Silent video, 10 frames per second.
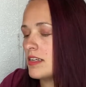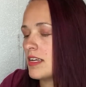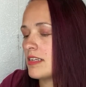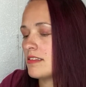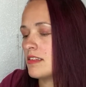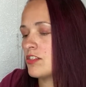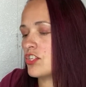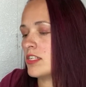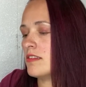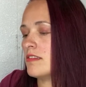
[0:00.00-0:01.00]

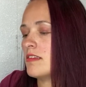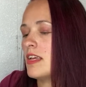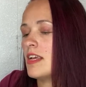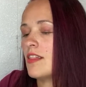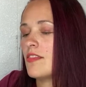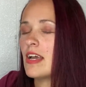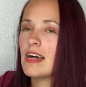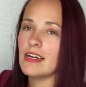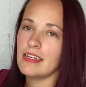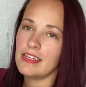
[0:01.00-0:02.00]
extensions that
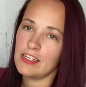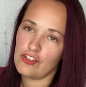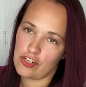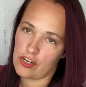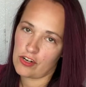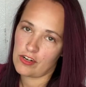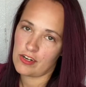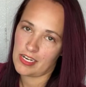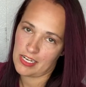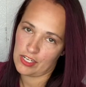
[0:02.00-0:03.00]
I can
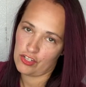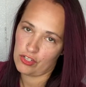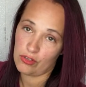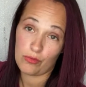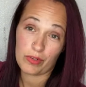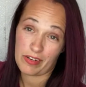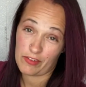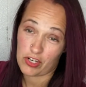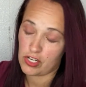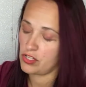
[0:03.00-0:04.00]
turn into whatever
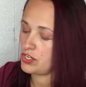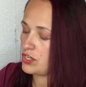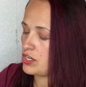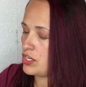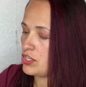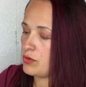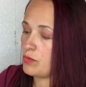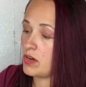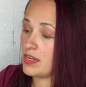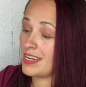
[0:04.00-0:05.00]
color you want.